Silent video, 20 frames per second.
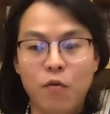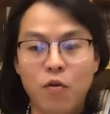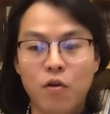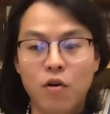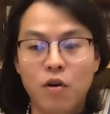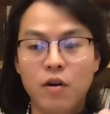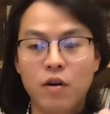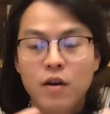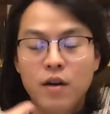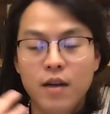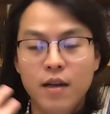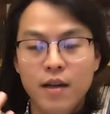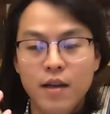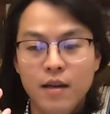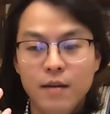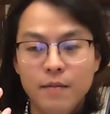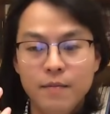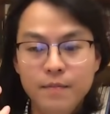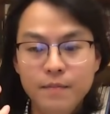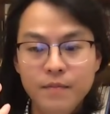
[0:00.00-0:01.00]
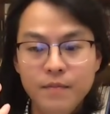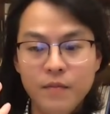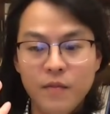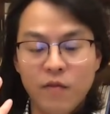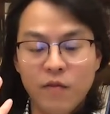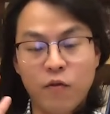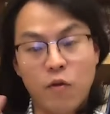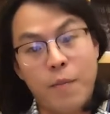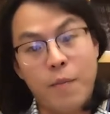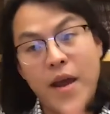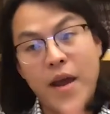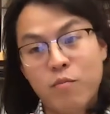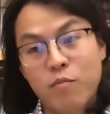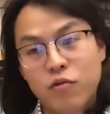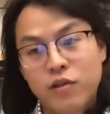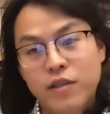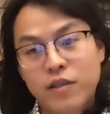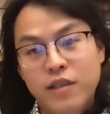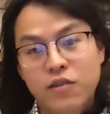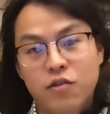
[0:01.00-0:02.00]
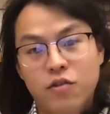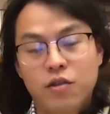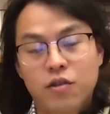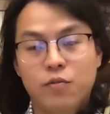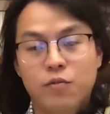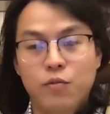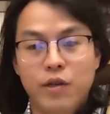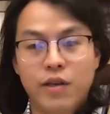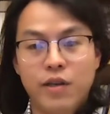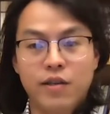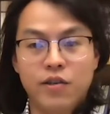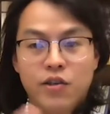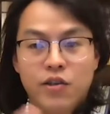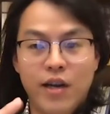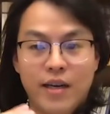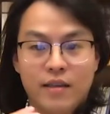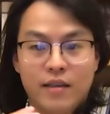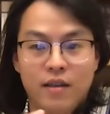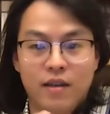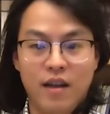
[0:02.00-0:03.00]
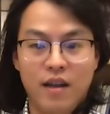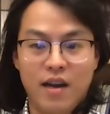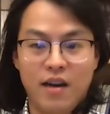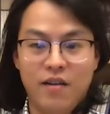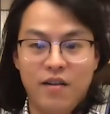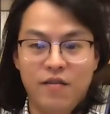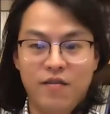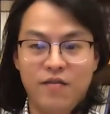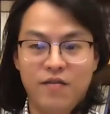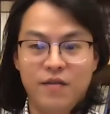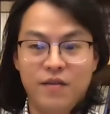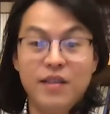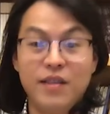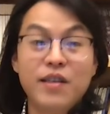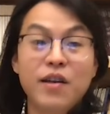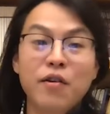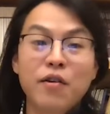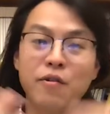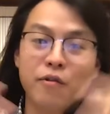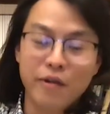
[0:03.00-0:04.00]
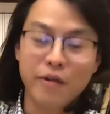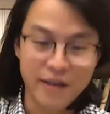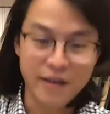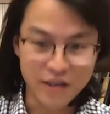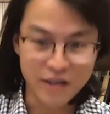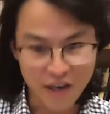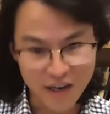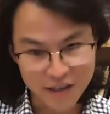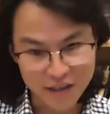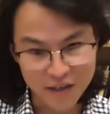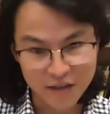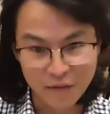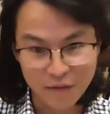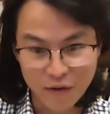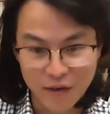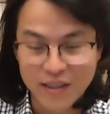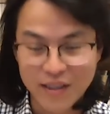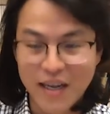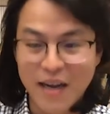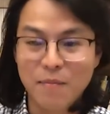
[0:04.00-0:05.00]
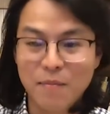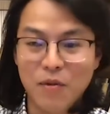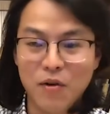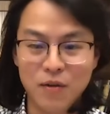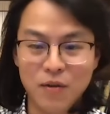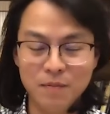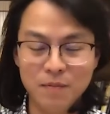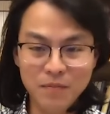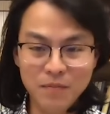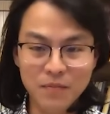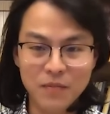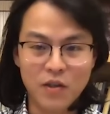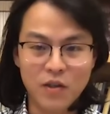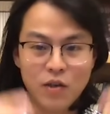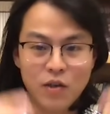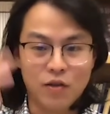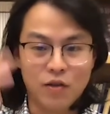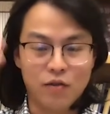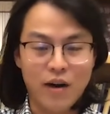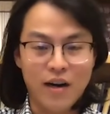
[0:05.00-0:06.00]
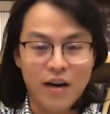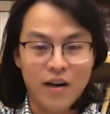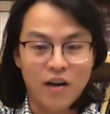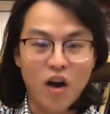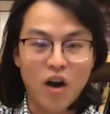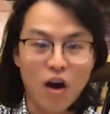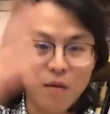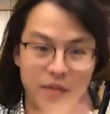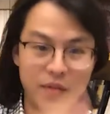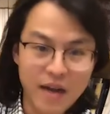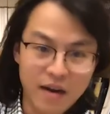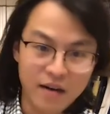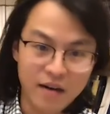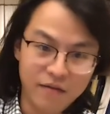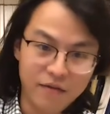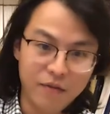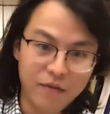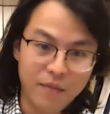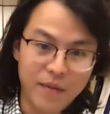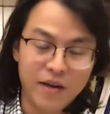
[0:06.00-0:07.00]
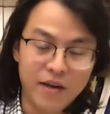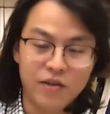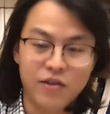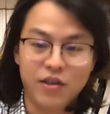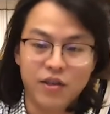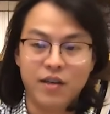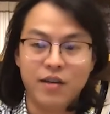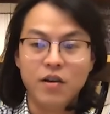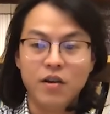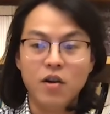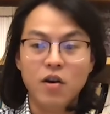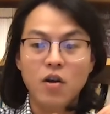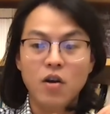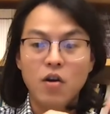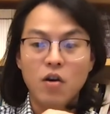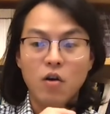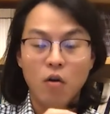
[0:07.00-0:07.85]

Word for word: for for pain procedures, we inject a lot of steroid injections, for example, to try to calm down inflammation.